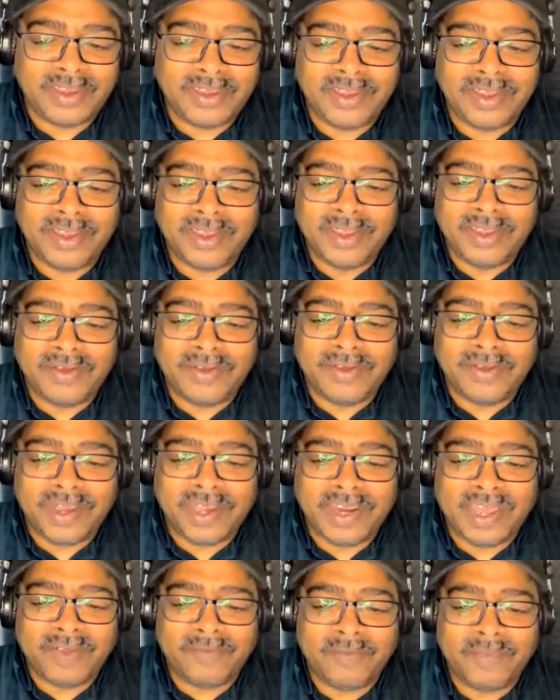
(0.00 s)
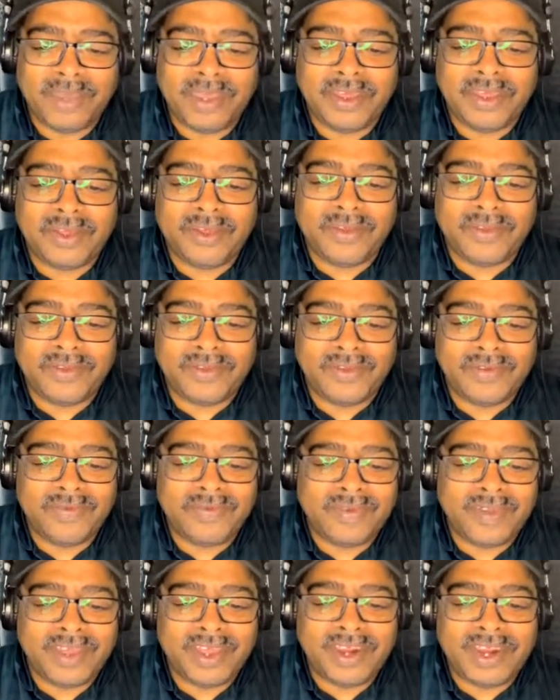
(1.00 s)
And we can have bingo,
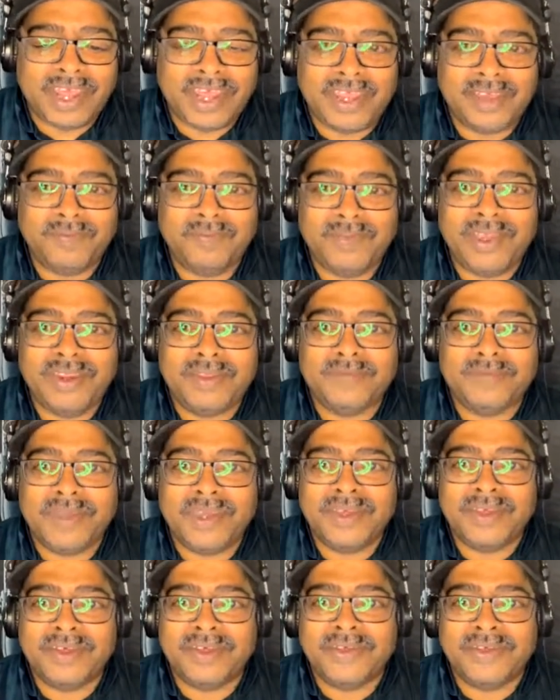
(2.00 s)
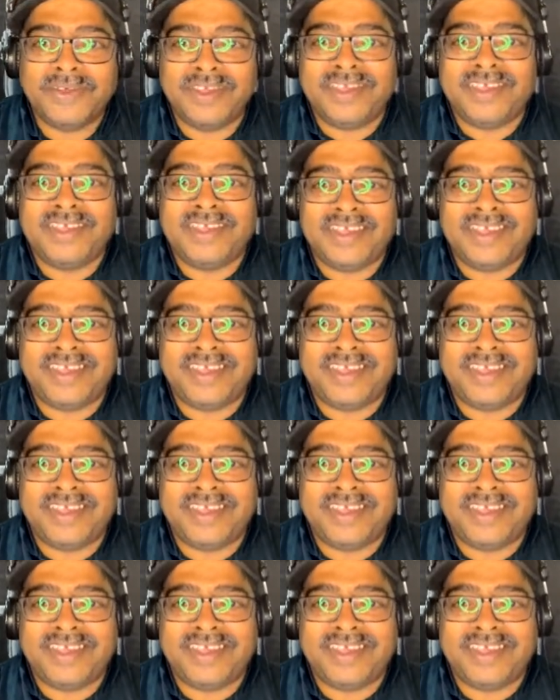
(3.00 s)
and I could be the bingo.